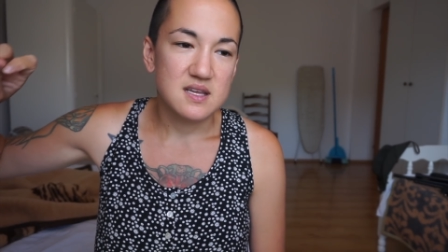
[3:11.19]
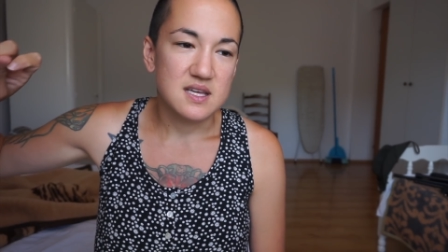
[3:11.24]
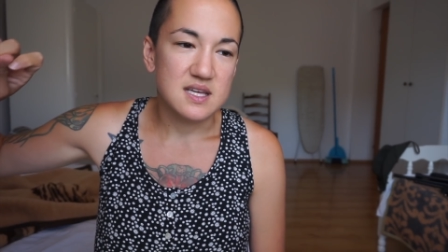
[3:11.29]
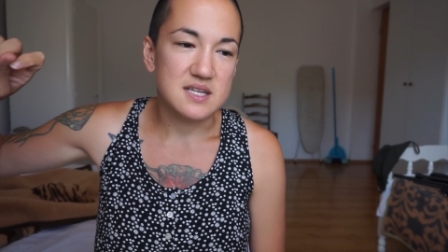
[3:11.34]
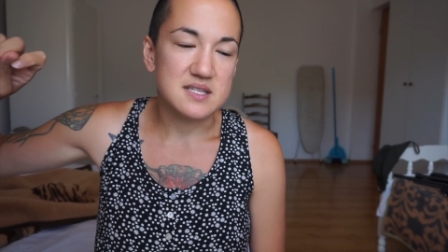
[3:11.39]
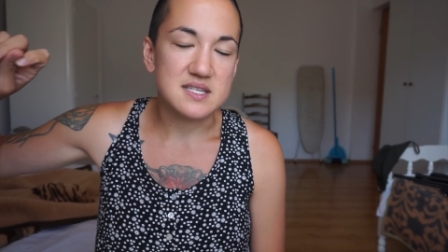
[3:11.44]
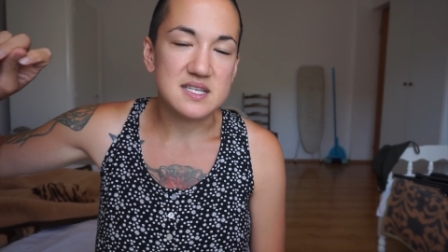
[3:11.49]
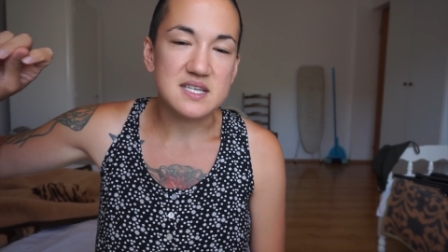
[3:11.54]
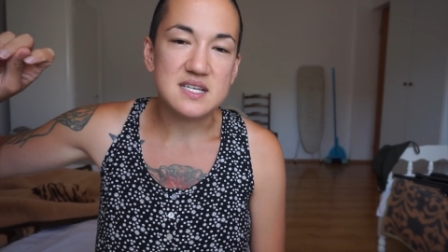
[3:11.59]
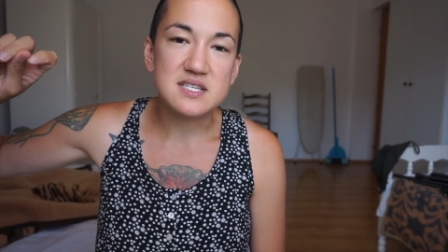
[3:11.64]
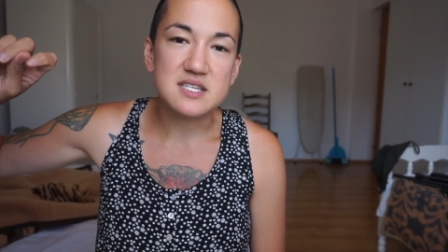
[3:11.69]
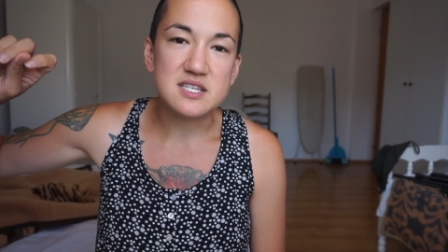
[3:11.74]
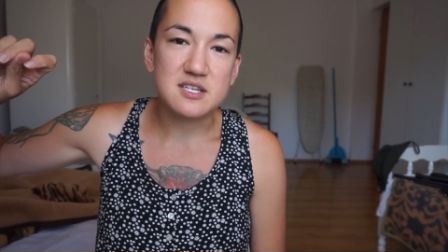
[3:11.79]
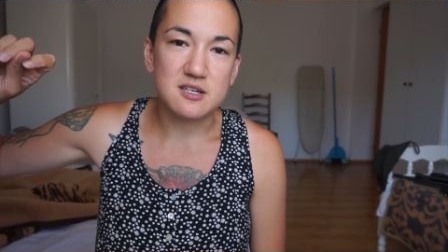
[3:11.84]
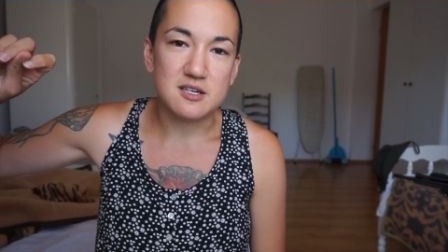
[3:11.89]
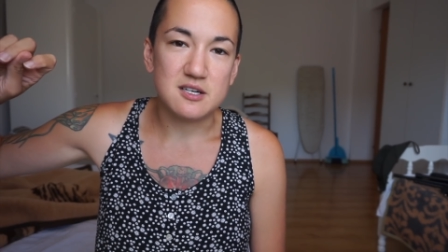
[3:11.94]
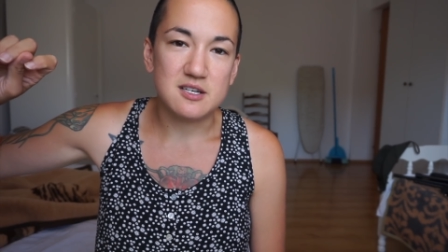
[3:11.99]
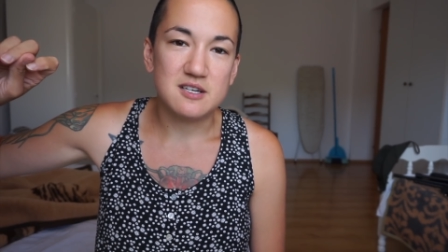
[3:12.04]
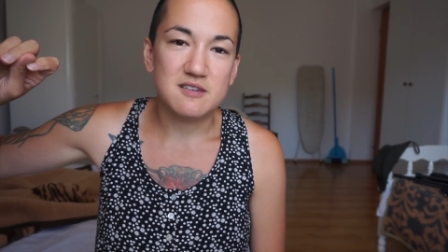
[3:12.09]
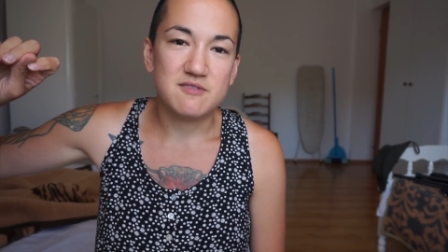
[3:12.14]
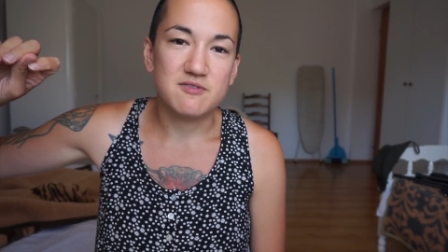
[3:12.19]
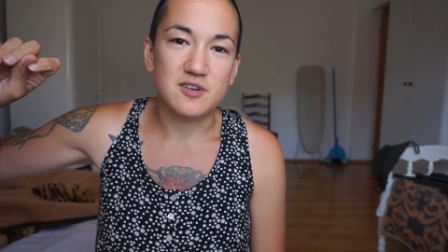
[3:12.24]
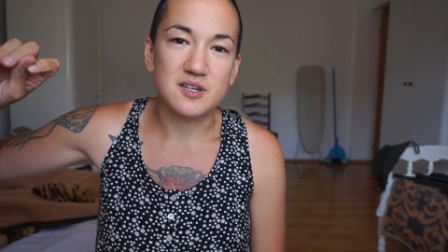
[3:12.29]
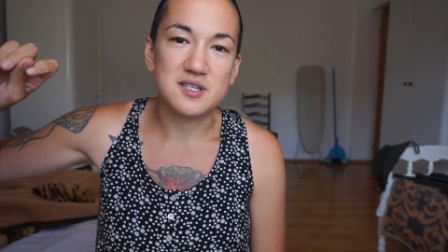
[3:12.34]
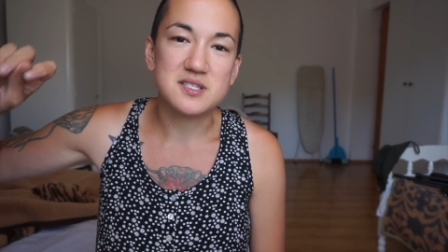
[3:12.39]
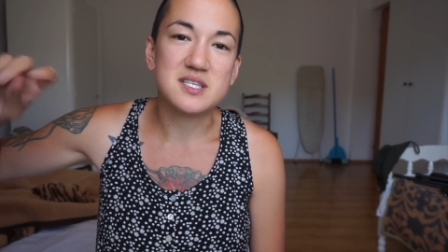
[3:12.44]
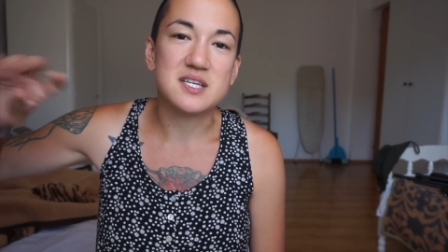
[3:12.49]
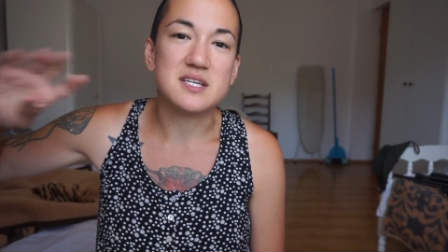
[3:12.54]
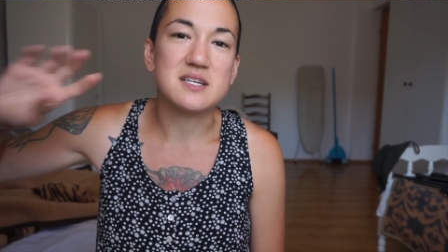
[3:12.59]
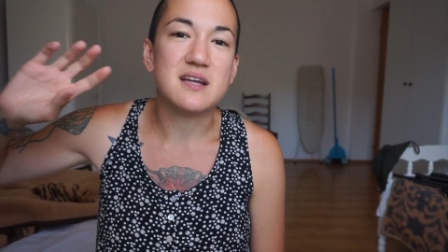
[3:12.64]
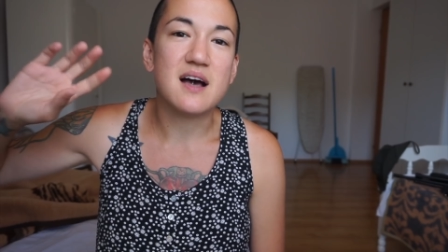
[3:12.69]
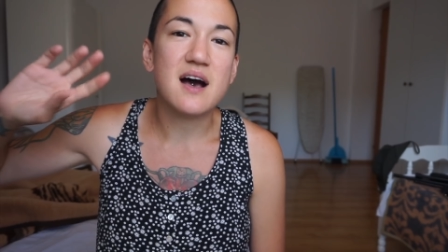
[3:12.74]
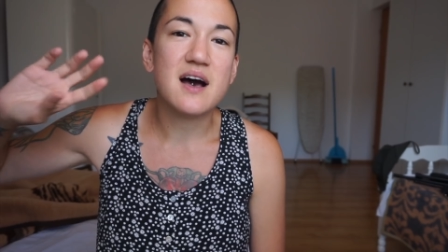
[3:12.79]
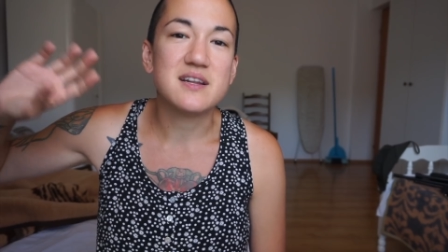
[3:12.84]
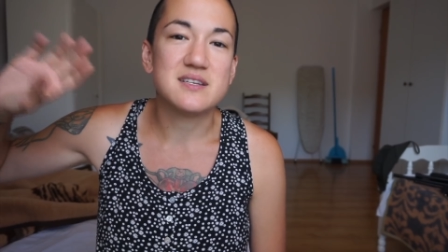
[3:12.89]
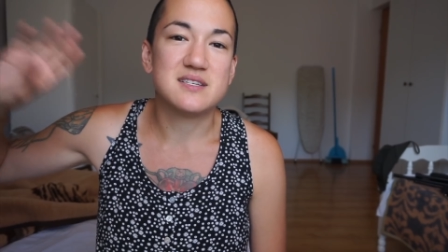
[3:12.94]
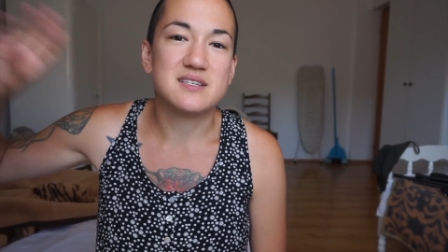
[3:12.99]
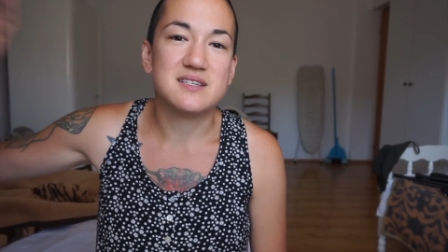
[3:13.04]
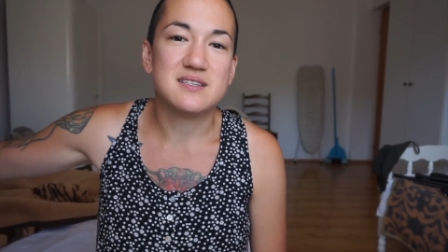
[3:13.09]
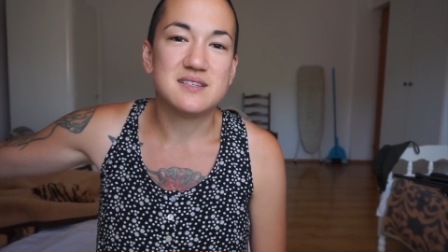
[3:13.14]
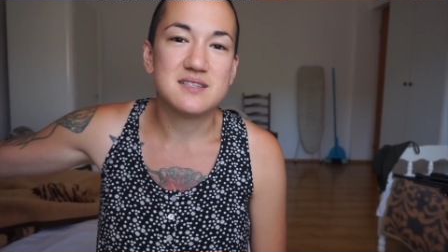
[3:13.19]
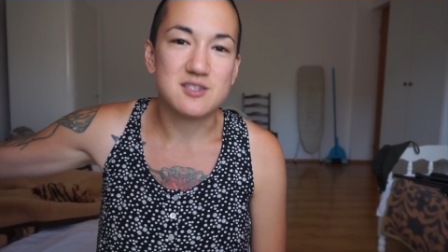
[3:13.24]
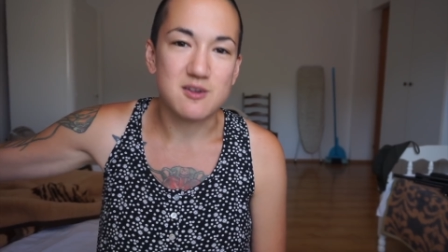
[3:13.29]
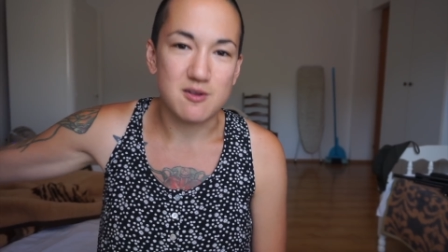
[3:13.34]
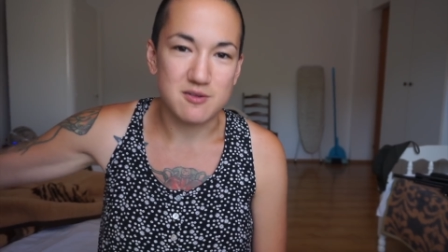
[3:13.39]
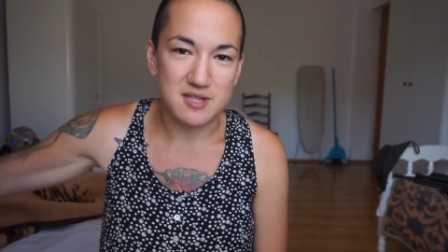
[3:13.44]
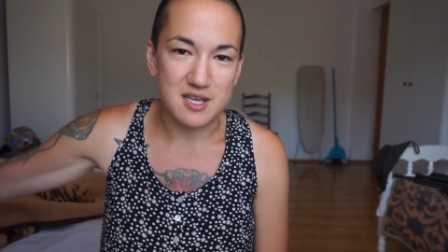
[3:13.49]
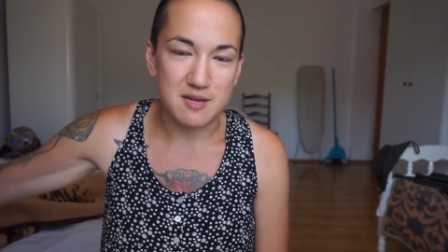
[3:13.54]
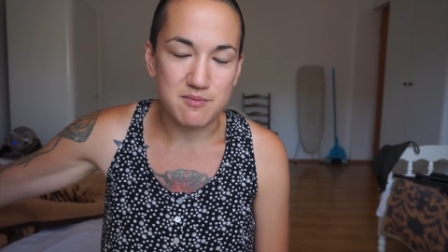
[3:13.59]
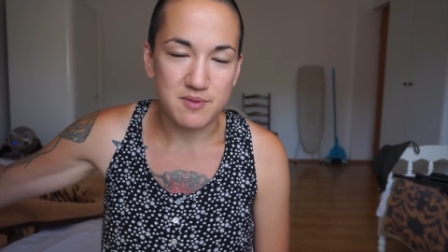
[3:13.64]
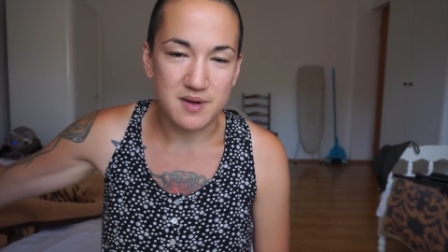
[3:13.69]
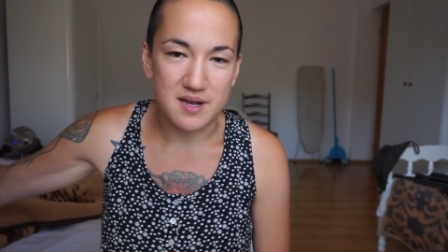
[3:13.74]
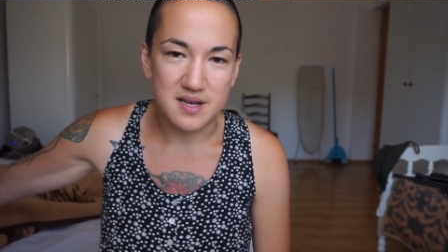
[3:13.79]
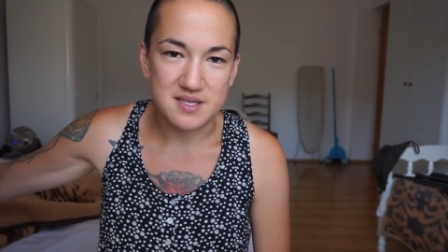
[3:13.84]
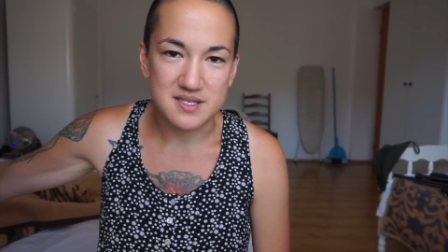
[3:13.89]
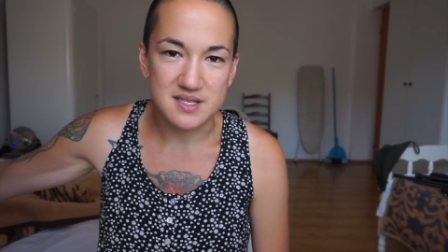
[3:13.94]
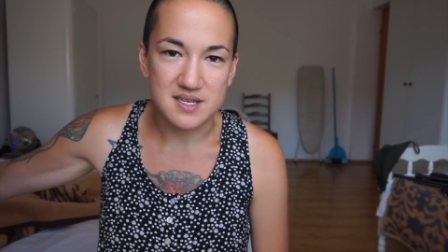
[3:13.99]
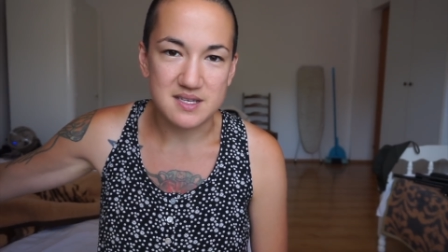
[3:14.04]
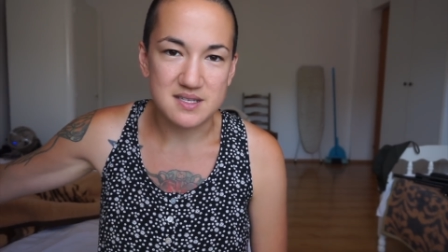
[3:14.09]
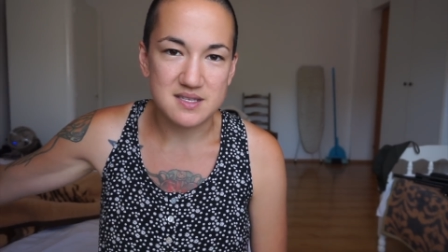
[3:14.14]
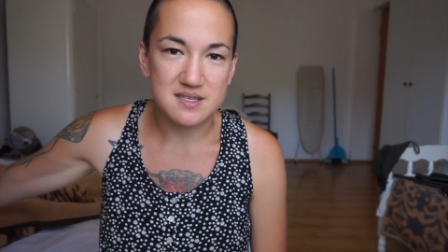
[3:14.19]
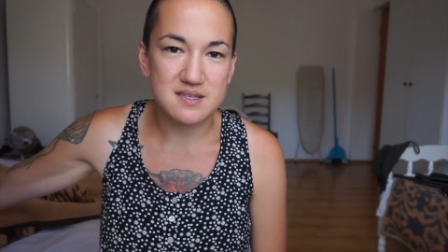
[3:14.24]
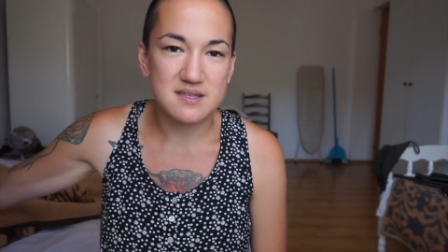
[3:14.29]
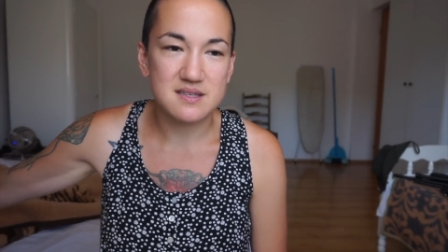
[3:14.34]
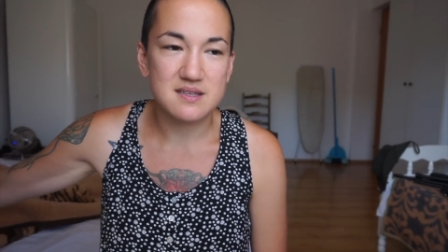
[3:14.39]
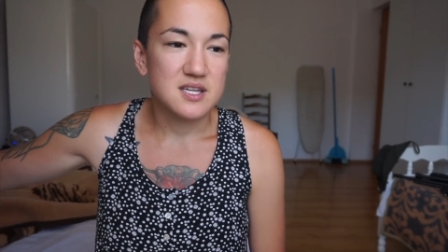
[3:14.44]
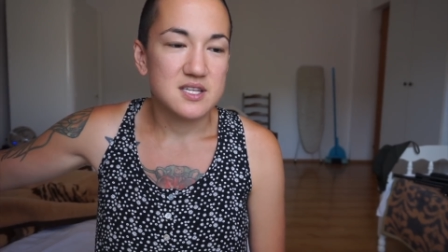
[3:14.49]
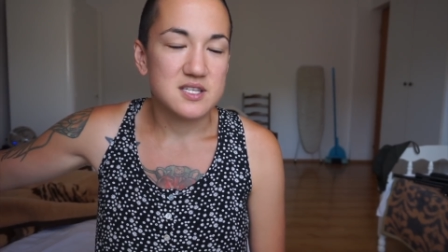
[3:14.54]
it's easier for us to not start that process.